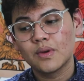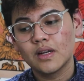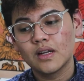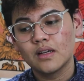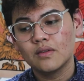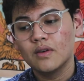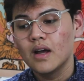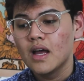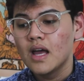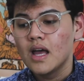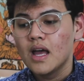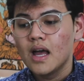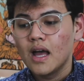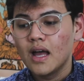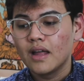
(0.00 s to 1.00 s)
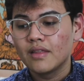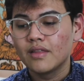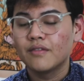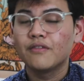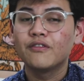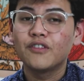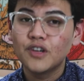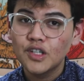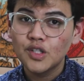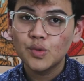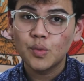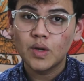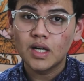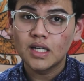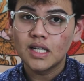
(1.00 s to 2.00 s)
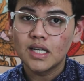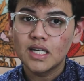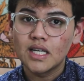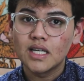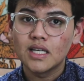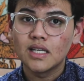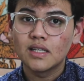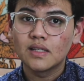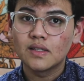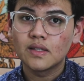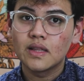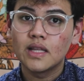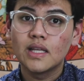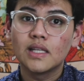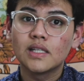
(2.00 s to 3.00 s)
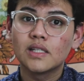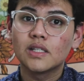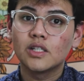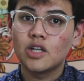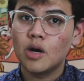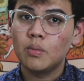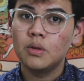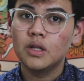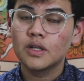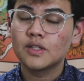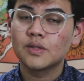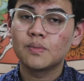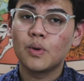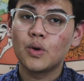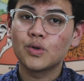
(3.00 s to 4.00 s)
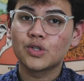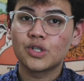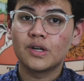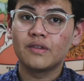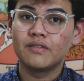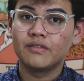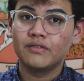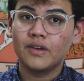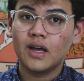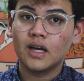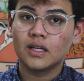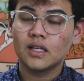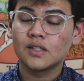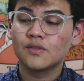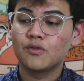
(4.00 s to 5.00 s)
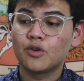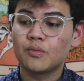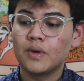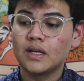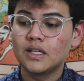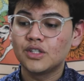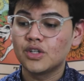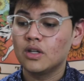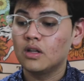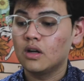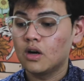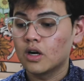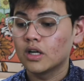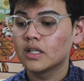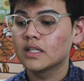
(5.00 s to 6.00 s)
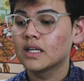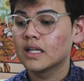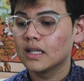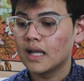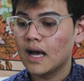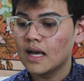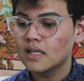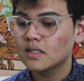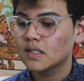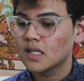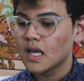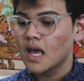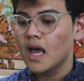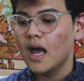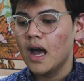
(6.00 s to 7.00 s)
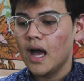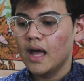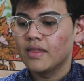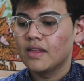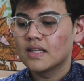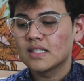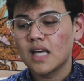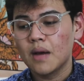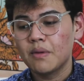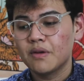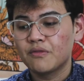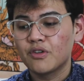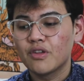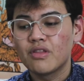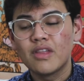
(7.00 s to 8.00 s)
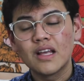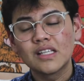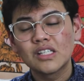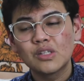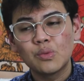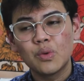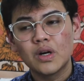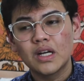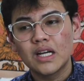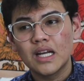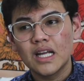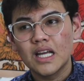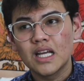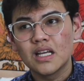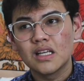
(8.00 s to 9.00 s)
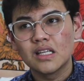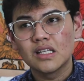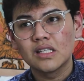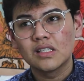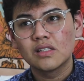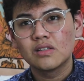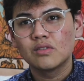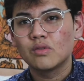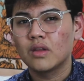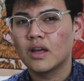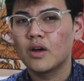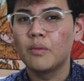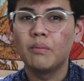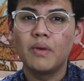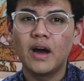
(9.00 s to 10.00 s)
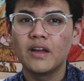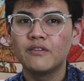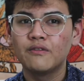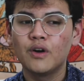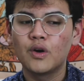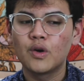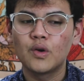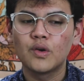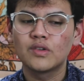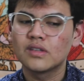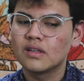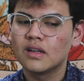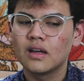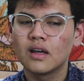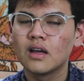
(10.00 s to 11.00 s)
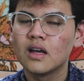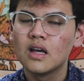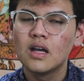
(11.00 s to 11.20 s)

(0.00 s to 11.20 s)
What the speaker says: right now. And the first one is this double exposure effect. It's for my digital art class. And the assignment for this one is to like combine photos and like